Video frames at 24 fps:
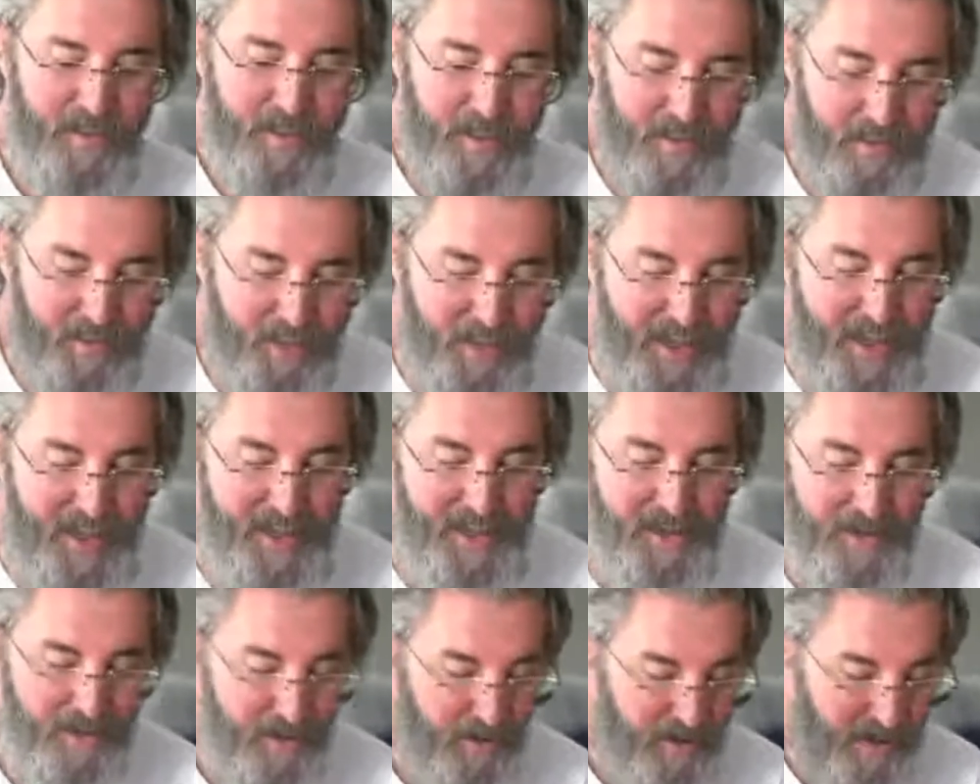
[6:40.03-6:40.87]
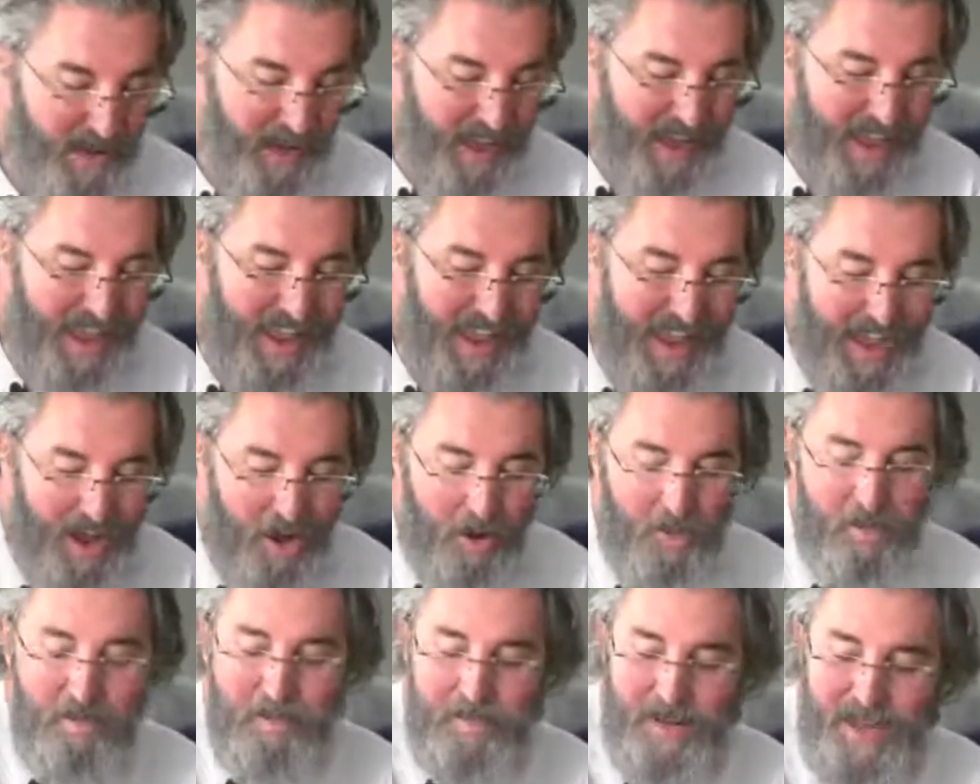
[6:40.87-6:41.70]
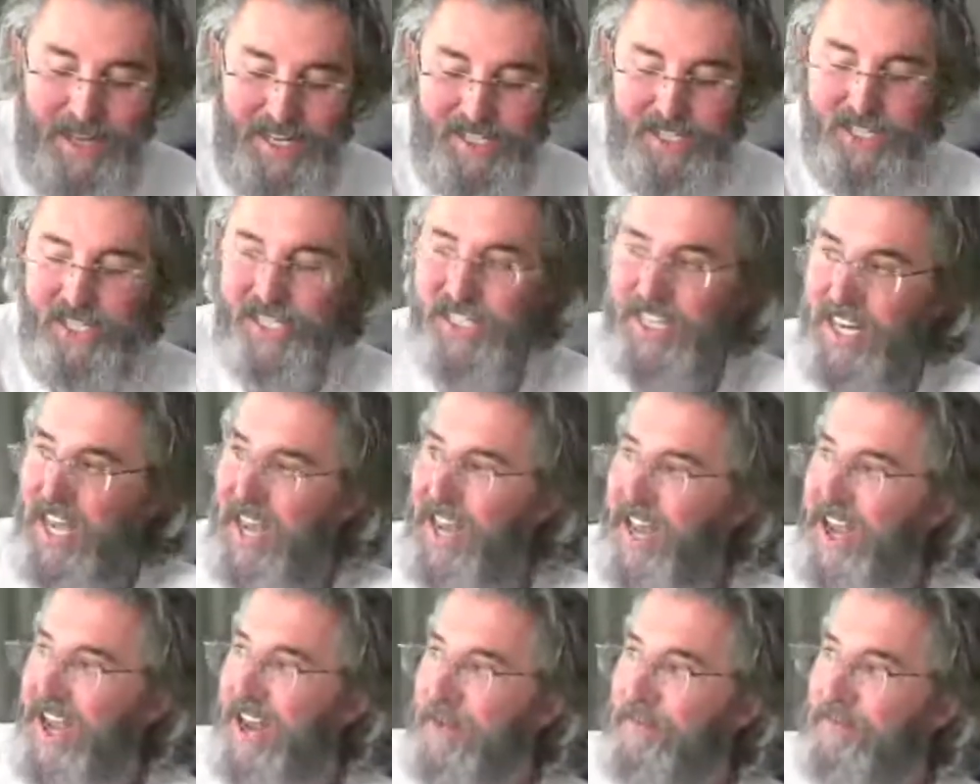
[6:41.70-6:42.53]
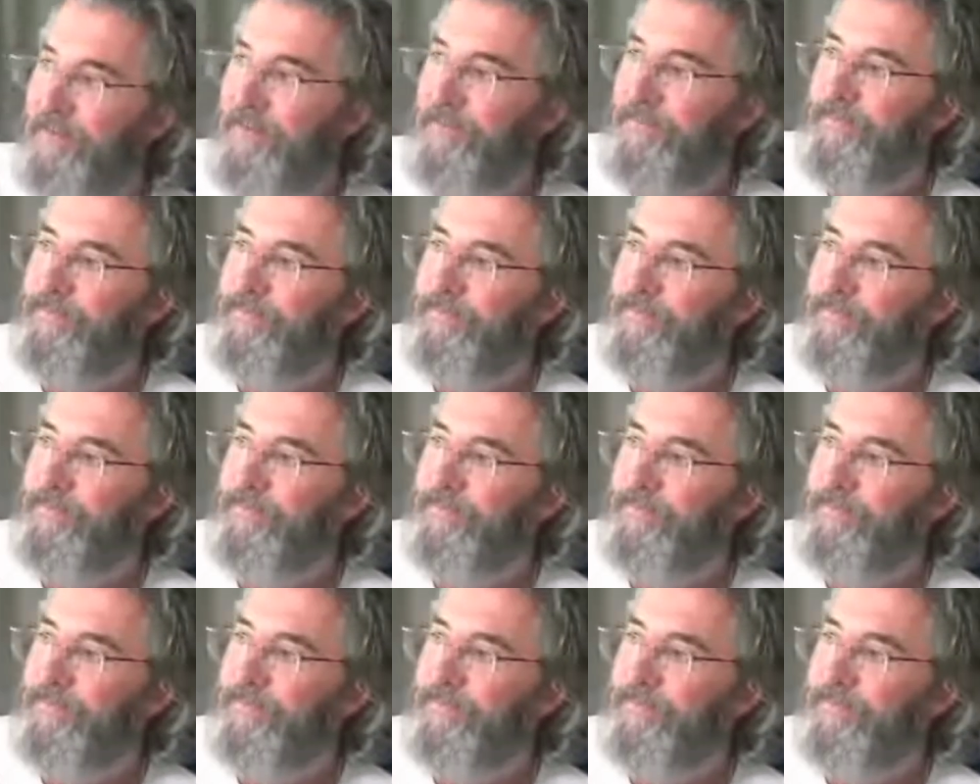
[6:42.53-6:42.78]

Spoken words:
Then how much time